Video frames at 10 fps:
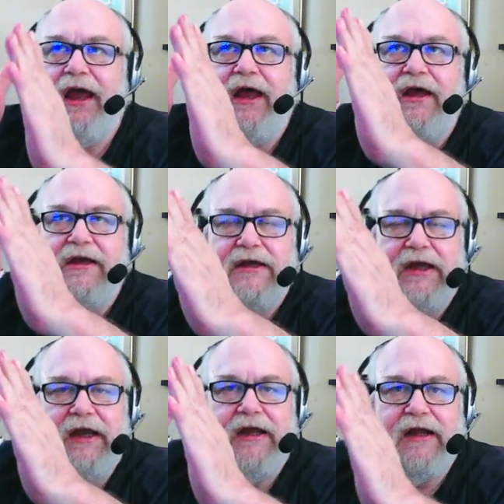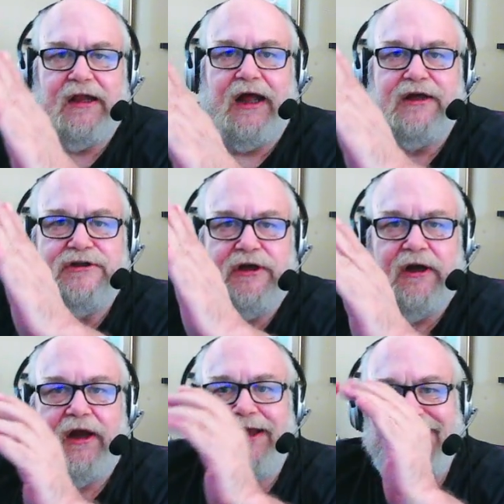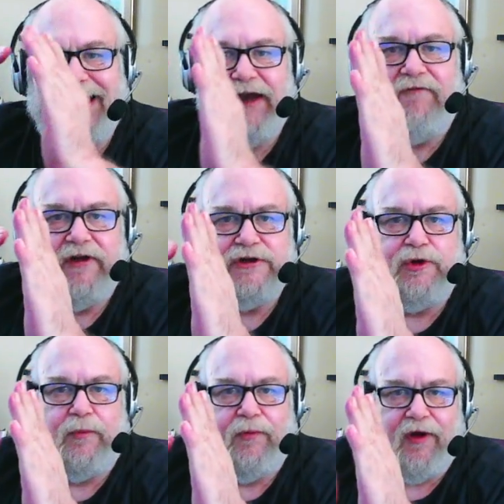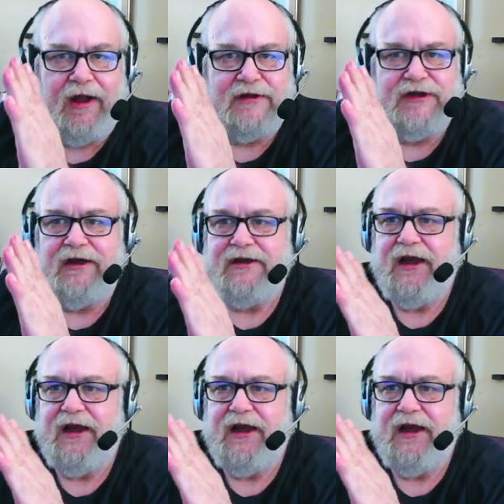Scene collection is individual projects,